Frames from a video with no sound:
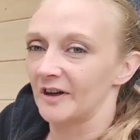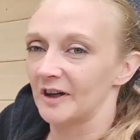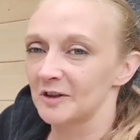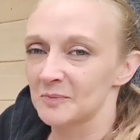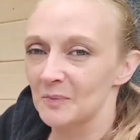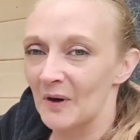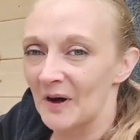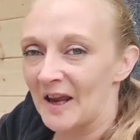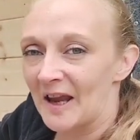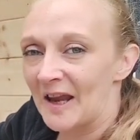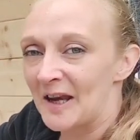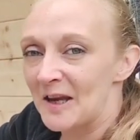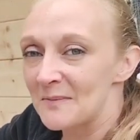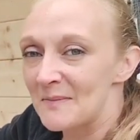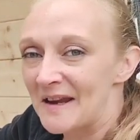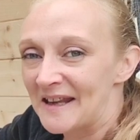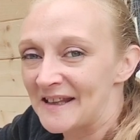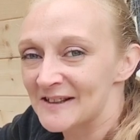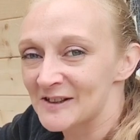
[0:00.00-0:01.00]
by any
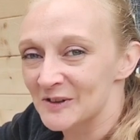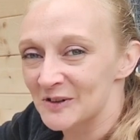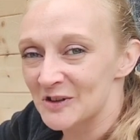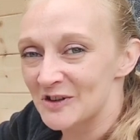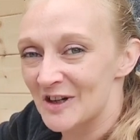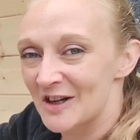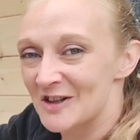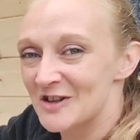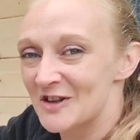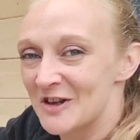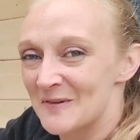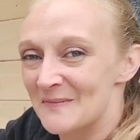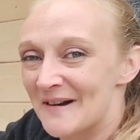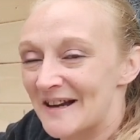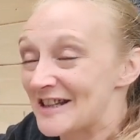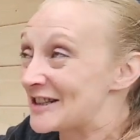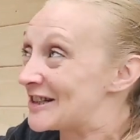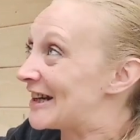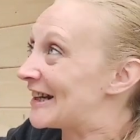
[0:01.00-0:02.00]
means or stretch of the
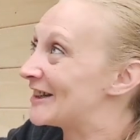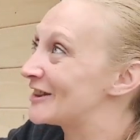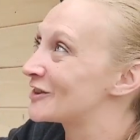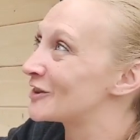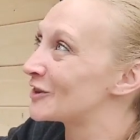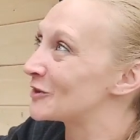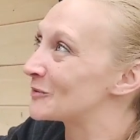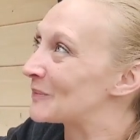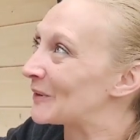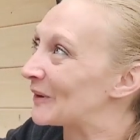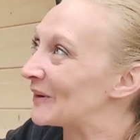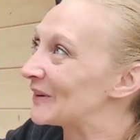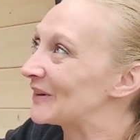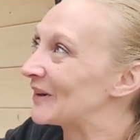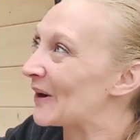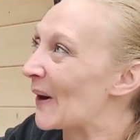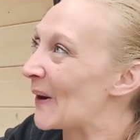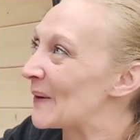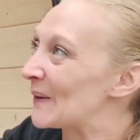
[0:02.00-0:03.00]
imagination. But
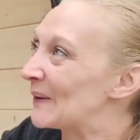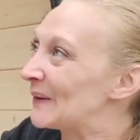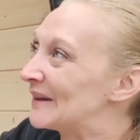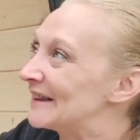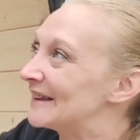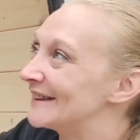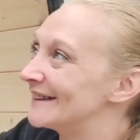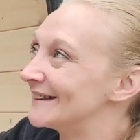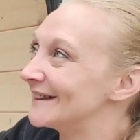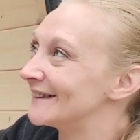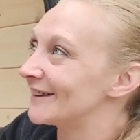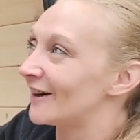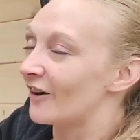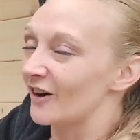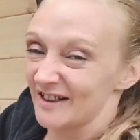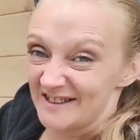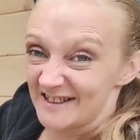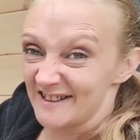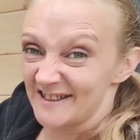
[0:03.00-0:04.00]

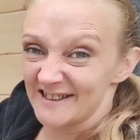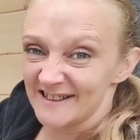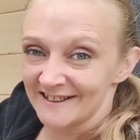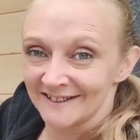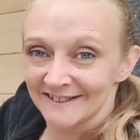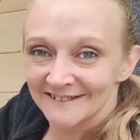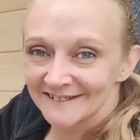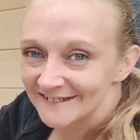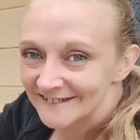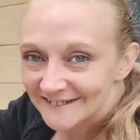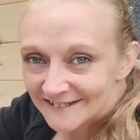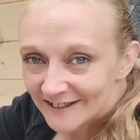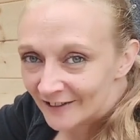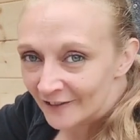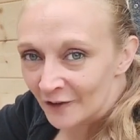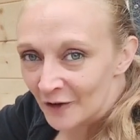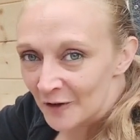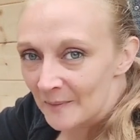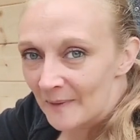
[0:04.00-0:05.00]
I did it and
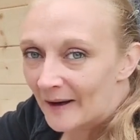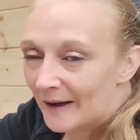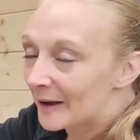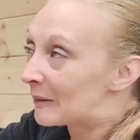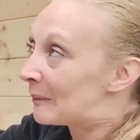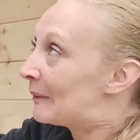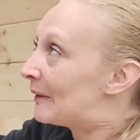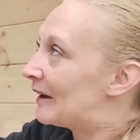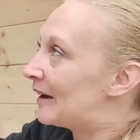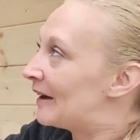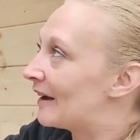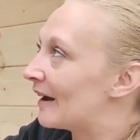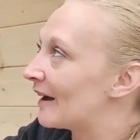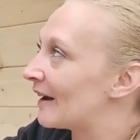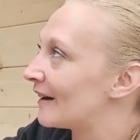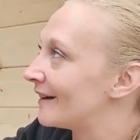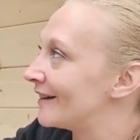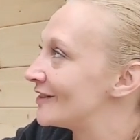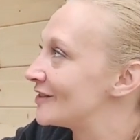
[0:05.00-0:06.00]
I'm happy.
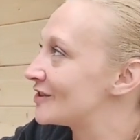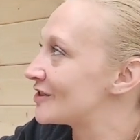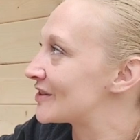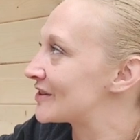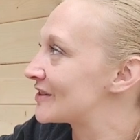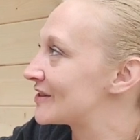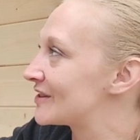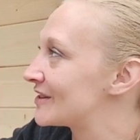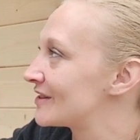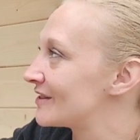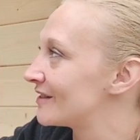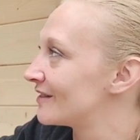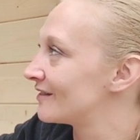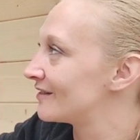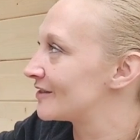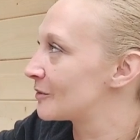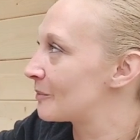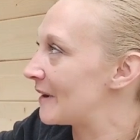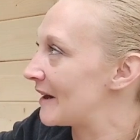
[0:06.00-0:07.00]
And it's just
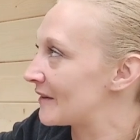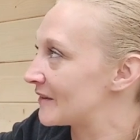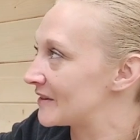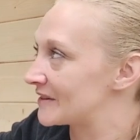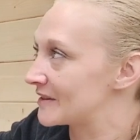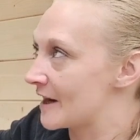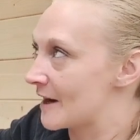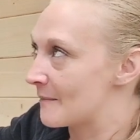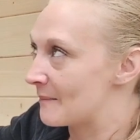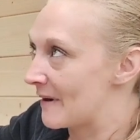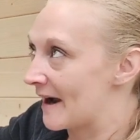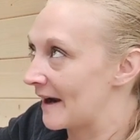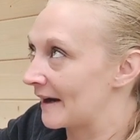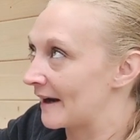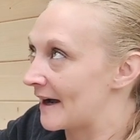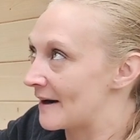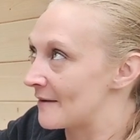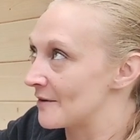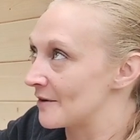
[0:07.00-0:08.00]
to be able to stand back
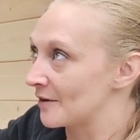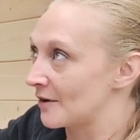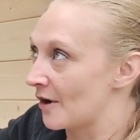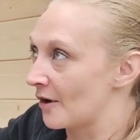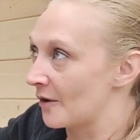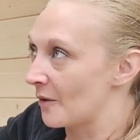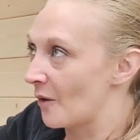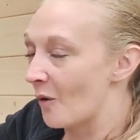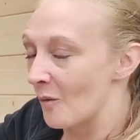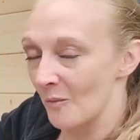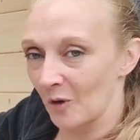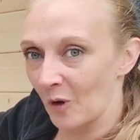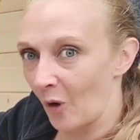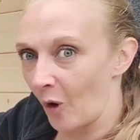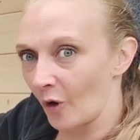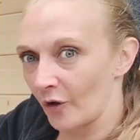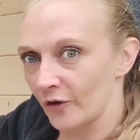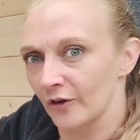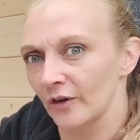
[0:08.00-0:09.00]
now and go, oh my
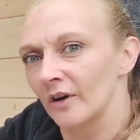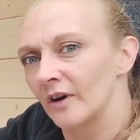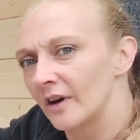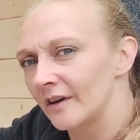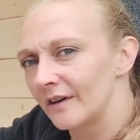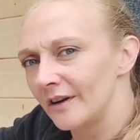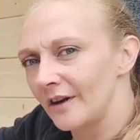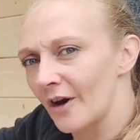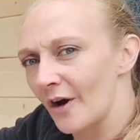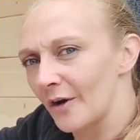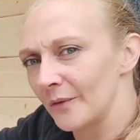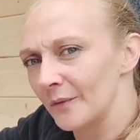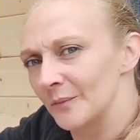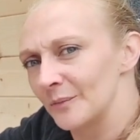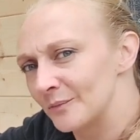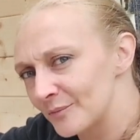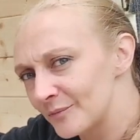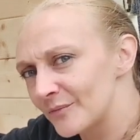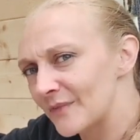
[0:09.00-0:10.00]
God,
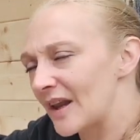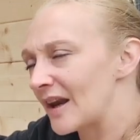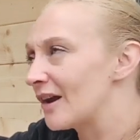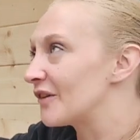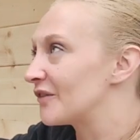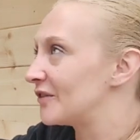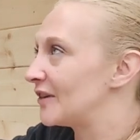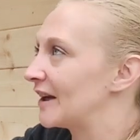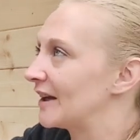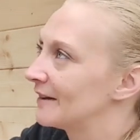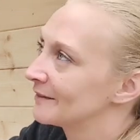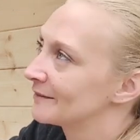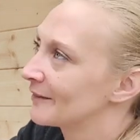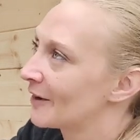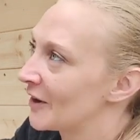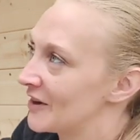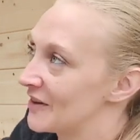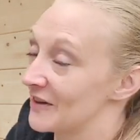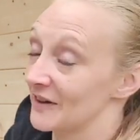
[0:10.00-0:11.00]
they're lovely.
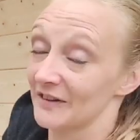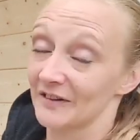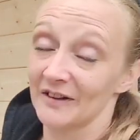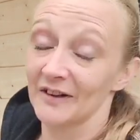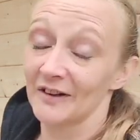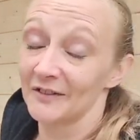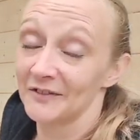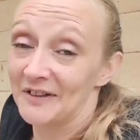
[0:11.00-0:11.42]
I think they're lovely